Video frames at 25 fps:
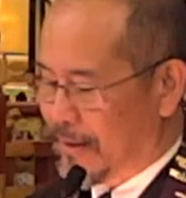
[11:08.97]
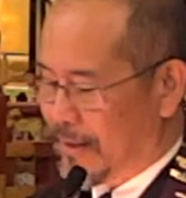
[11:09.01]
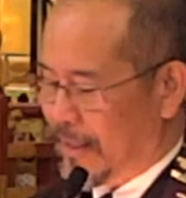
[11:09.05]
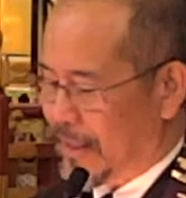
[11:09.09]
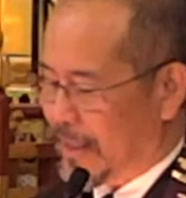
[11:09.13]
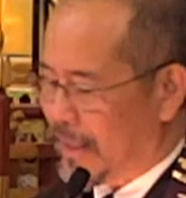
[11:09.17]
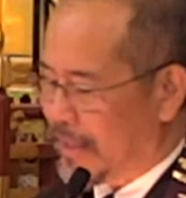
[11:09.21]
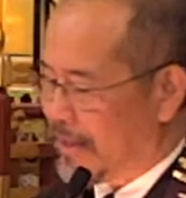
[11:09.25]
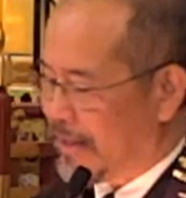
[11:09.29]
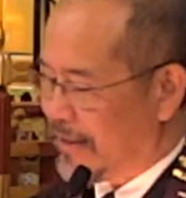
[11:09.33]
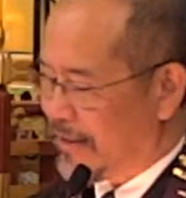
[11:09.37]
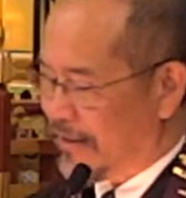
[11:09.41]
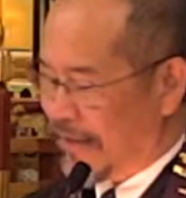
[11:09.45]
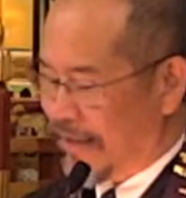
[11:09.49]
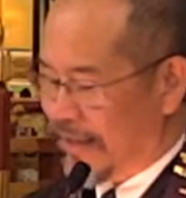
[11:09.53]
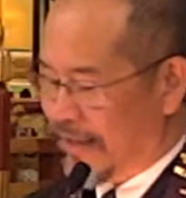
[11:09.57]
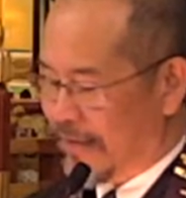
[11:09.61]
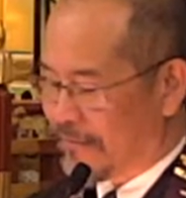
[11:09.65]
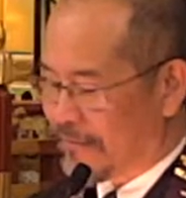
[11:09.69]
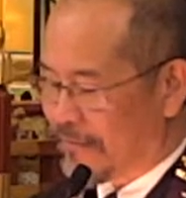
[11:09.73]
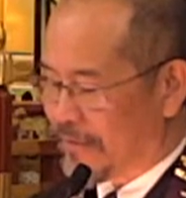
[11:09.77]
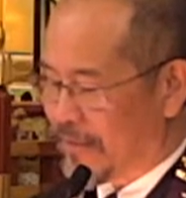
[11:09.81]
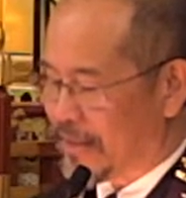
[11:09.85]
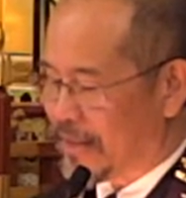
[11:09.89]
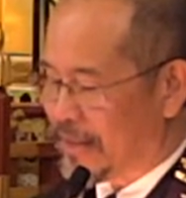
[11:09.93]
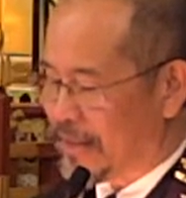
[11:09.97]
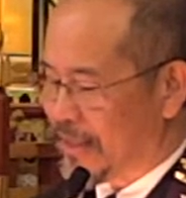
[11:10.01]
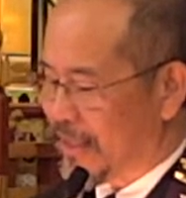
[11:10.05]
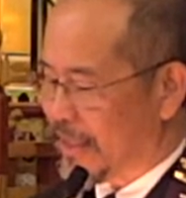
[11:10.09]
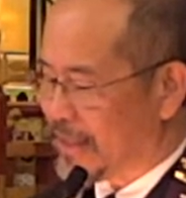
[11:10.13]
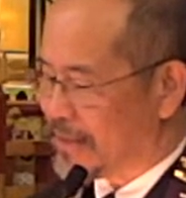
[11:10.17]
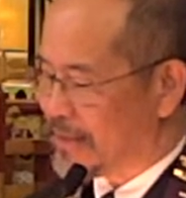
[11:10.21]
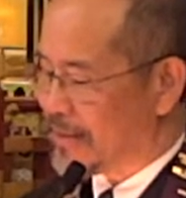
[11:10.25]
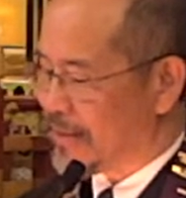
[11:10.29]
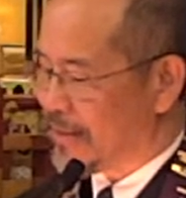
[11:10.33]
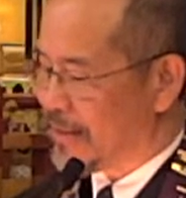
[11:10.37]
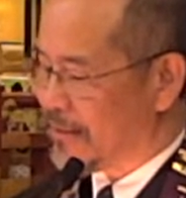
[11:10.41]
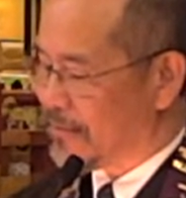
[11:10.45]
and have a
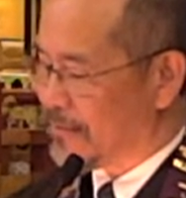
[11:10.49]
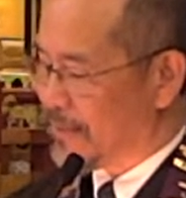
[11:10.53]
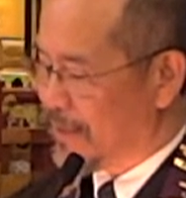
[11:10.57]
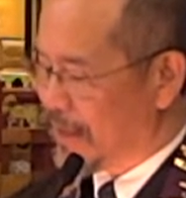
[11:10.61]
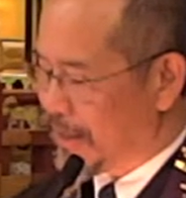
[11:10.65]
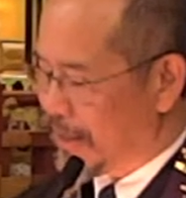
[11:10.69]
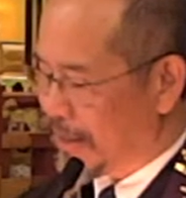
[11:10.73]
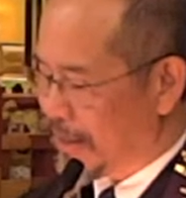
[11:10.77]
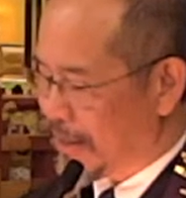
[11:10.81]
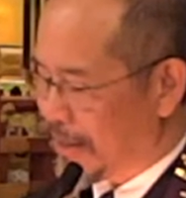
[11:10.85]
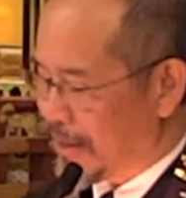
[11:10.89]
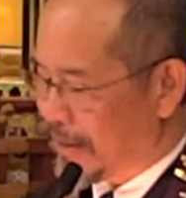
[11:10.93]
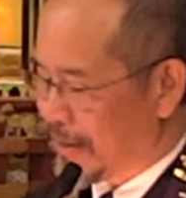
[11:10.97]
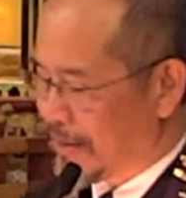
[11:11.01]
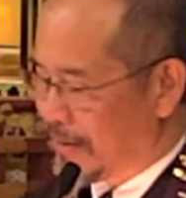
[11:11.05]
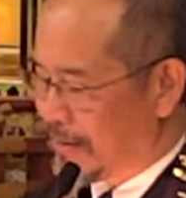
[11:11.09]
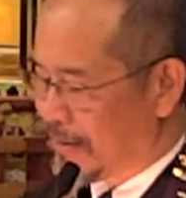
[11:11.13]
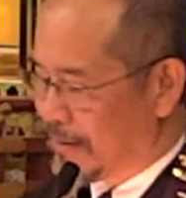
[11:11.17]
chance at winning,